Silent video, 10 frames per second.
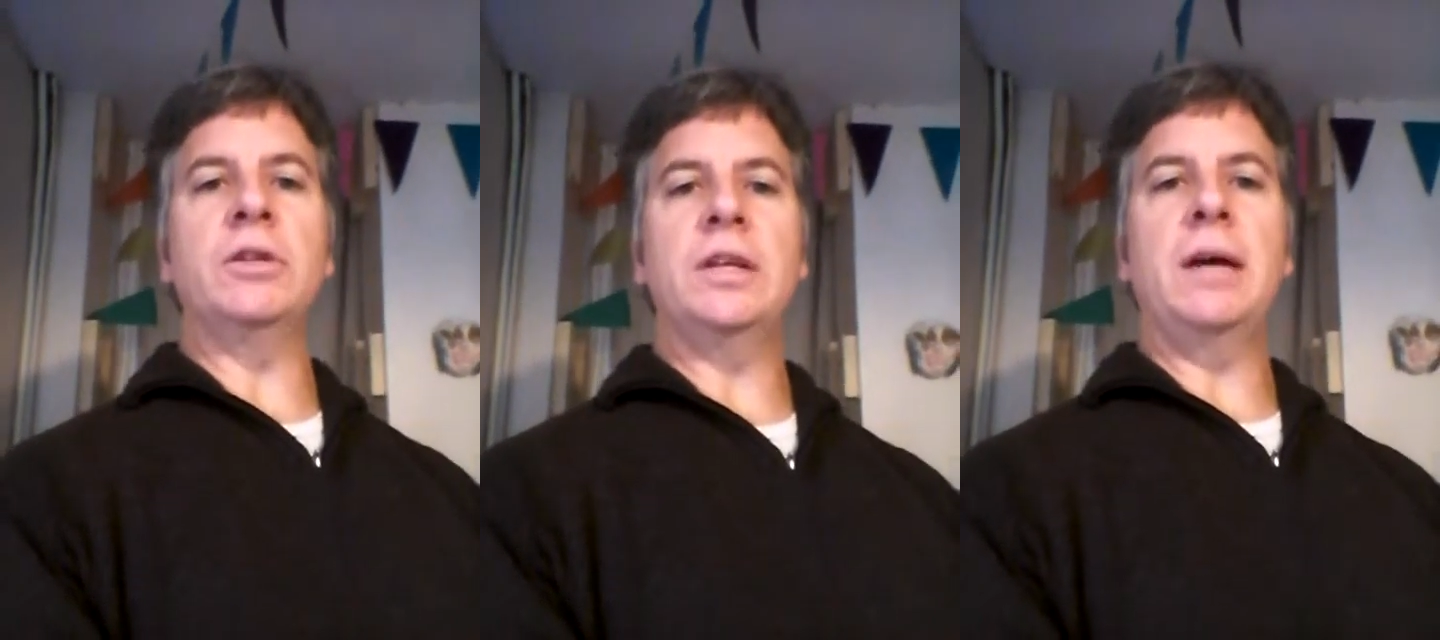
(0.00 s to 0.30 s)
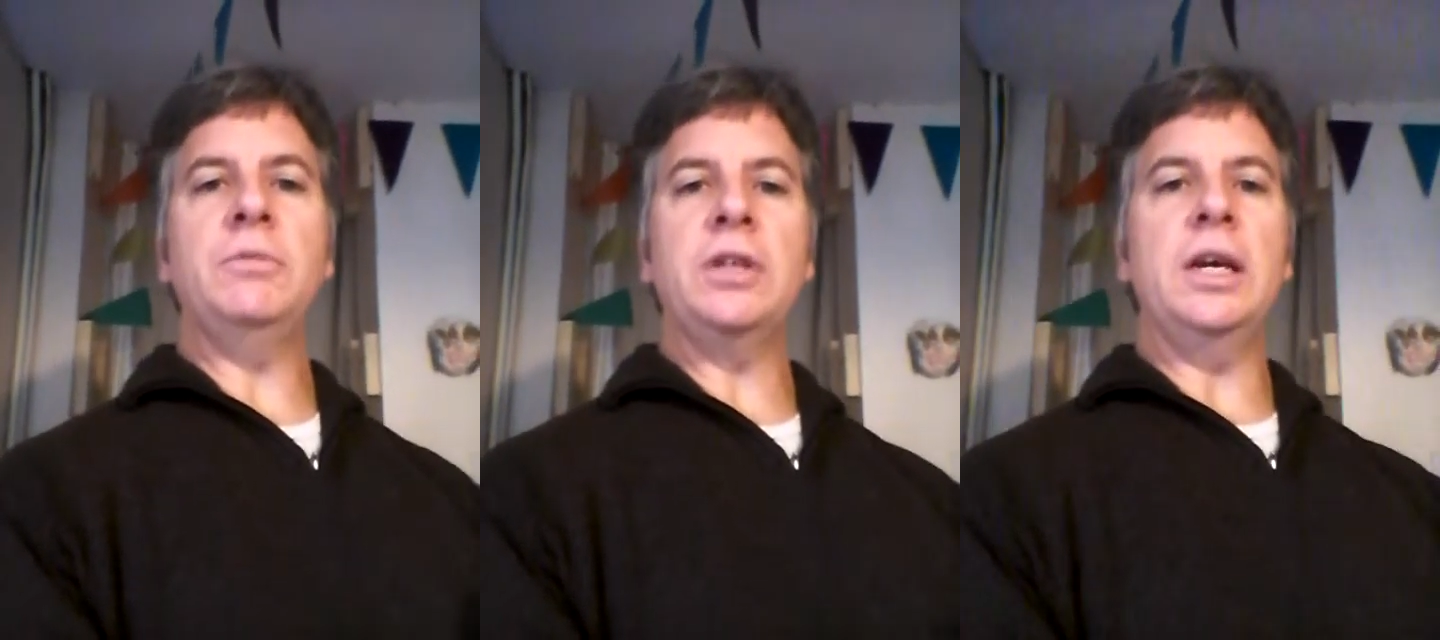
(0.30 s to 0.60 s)
And
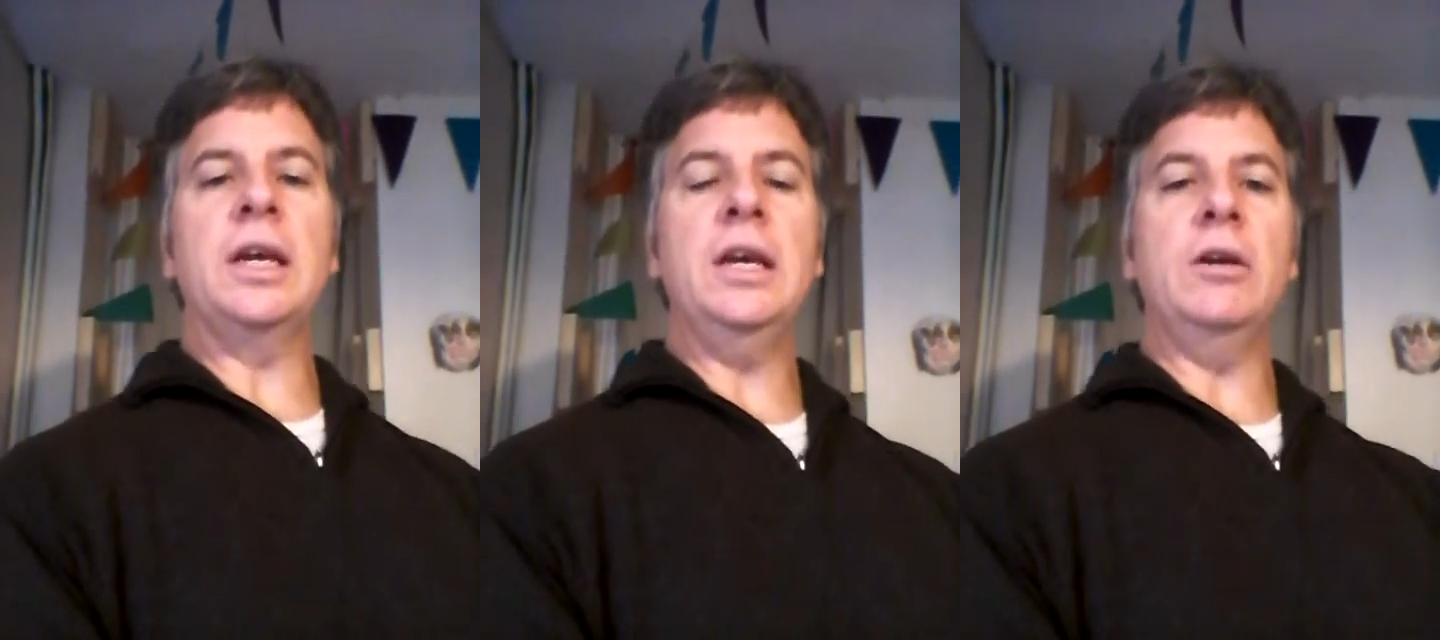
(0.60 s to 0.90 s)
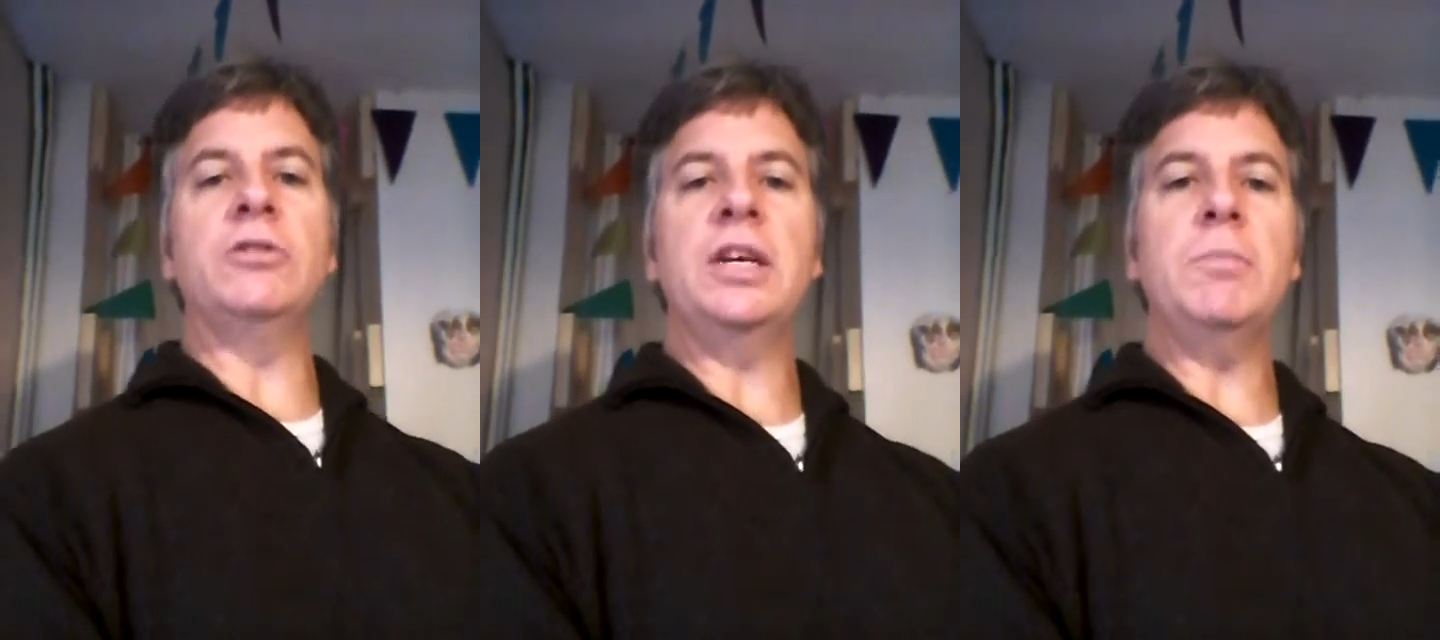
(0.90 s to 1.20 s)
I'm saying
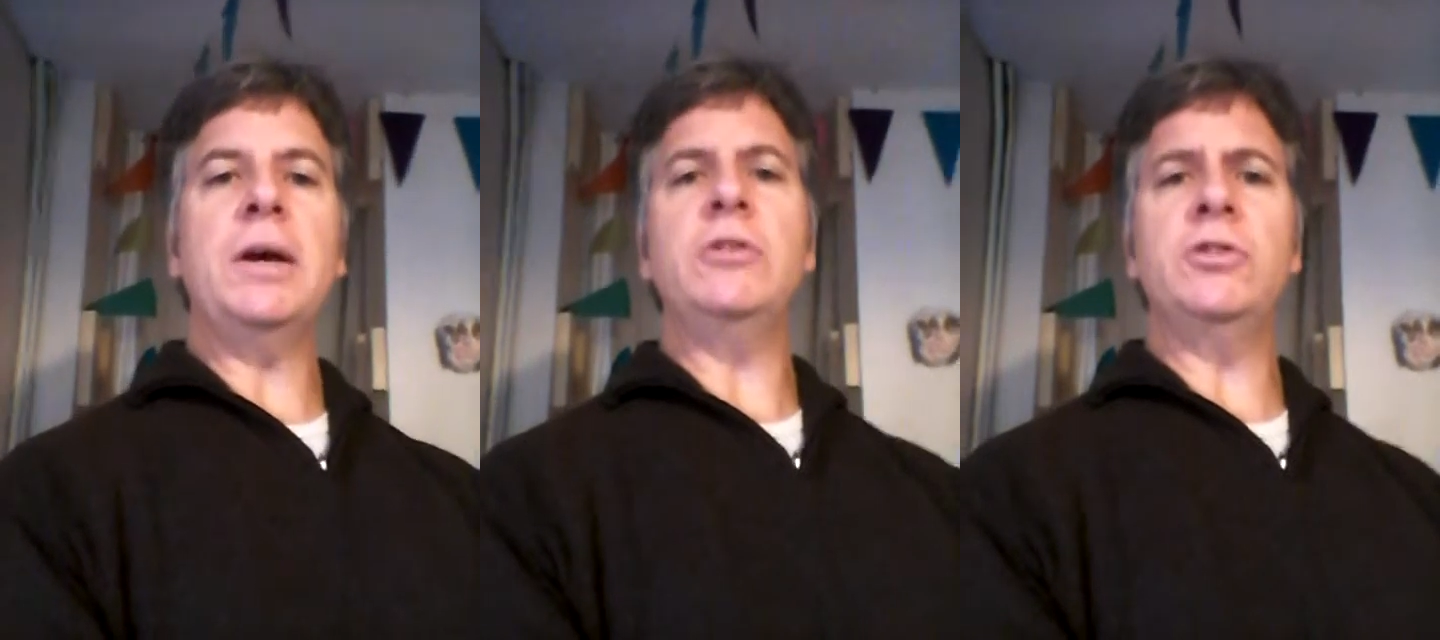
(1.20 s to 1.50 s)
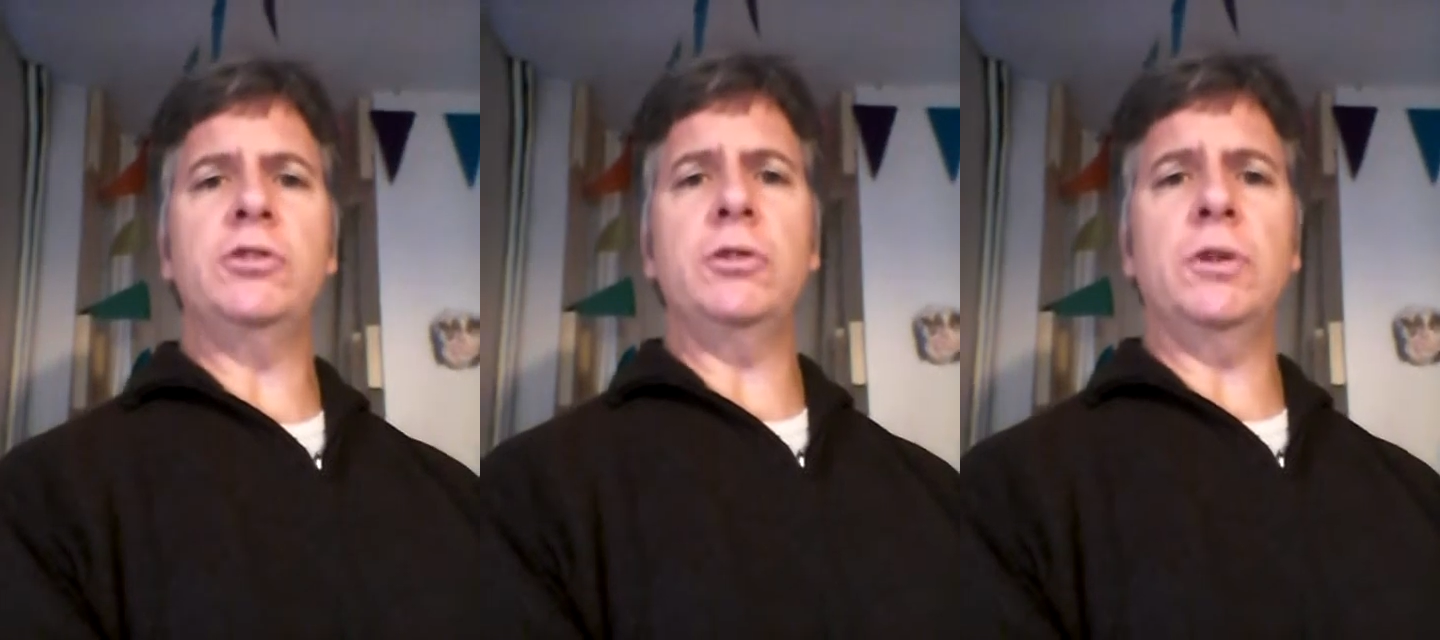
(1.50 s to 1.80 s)
here, take matters
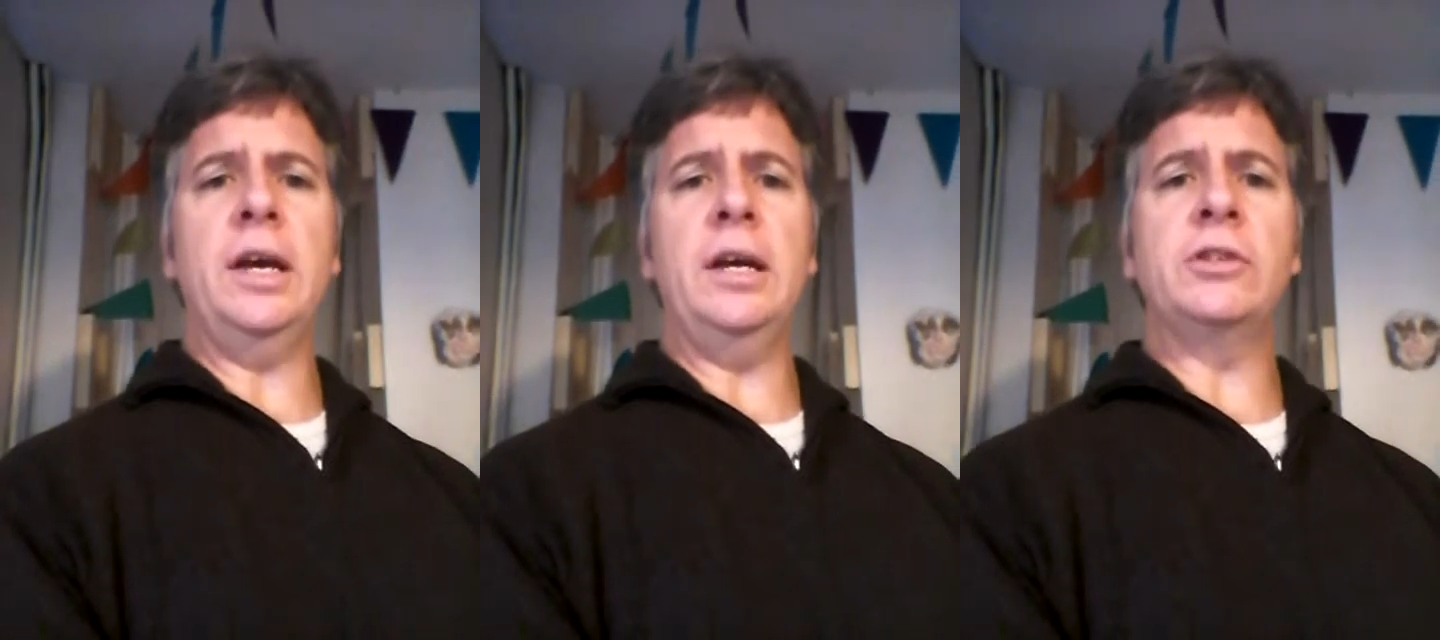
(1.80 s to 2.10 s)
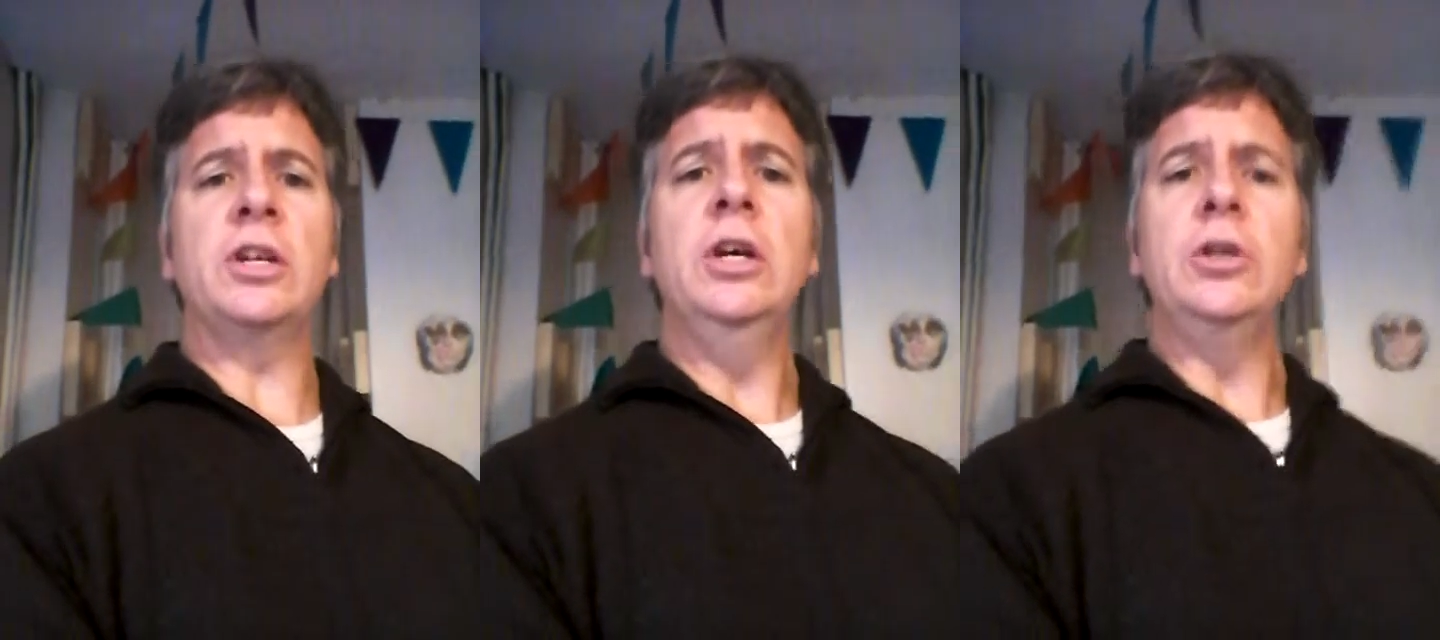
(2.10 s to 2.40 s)
into your own hands.